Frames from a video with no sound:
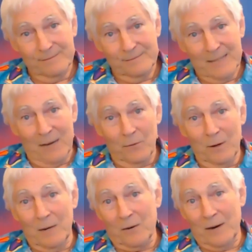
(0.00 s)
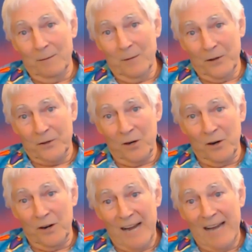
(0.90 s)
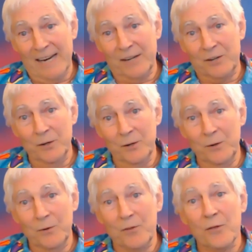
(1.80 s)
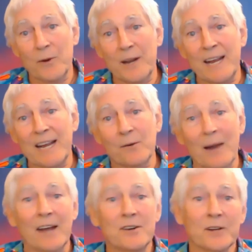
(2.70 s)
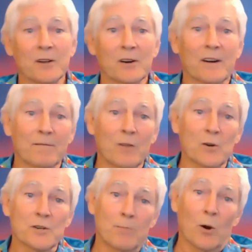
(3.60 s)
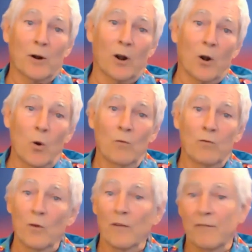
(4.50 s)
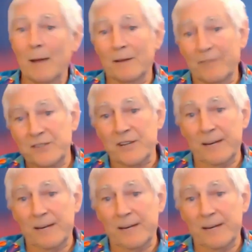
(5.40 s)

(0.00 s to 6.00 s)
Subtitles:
And when my grandmother turned 92, 3 grandchildren converged upon our home for the family visit.